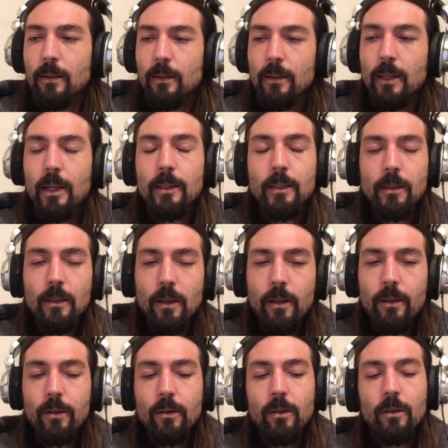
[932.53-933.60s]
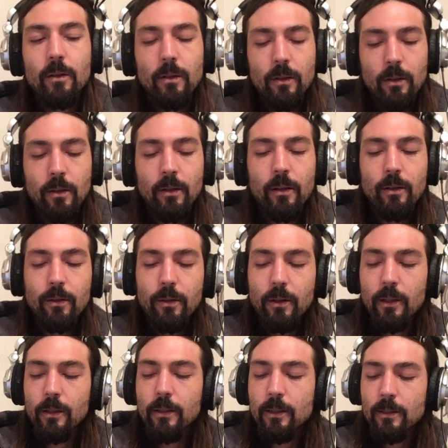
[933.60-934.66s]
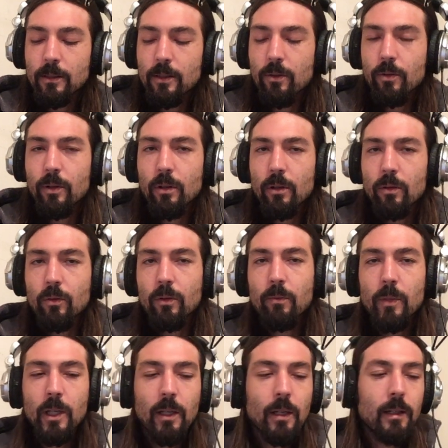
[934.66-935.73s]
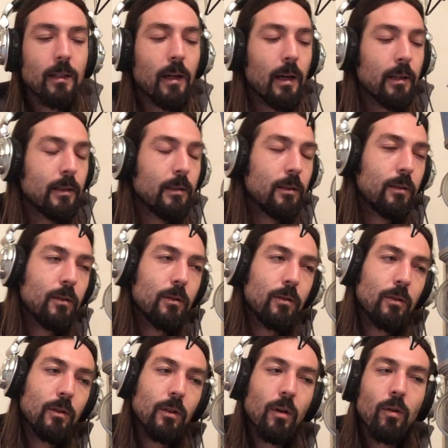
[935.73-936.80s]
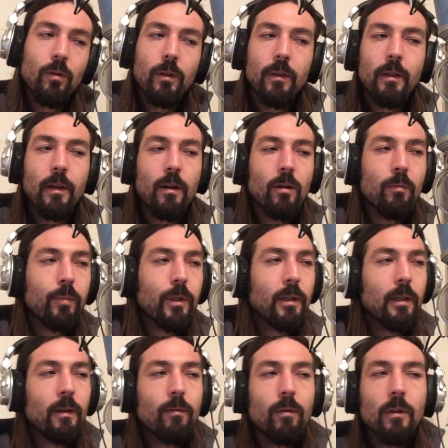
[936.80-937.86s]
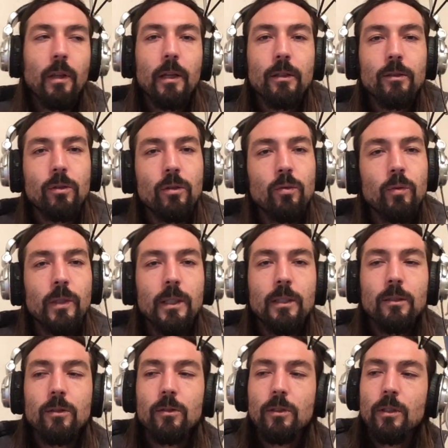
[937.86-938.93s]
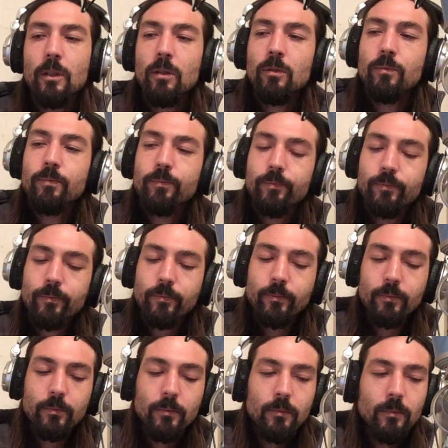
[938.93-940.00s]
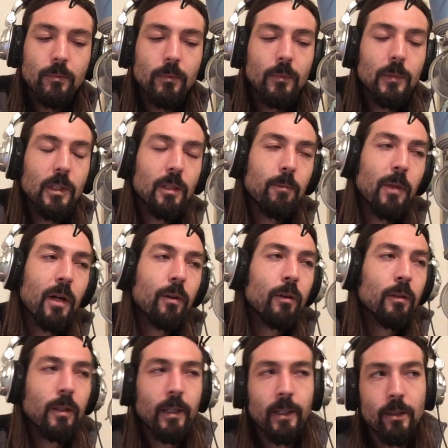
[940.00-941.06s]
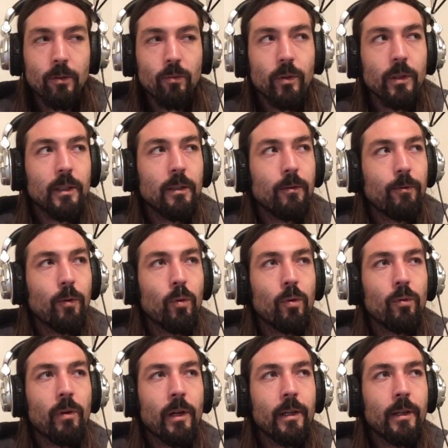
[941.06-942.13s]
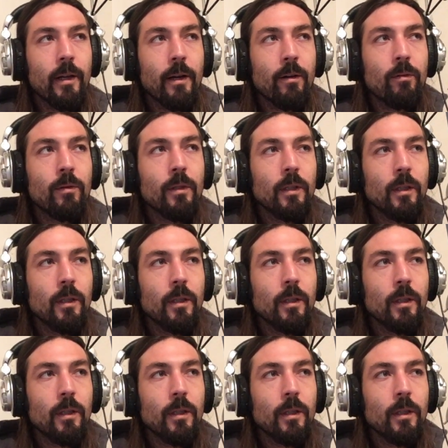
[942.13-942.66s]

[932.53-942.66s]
another thing that's going on with me. I go to therapy every like 2 weeks or so. It's about all I can really afford right now.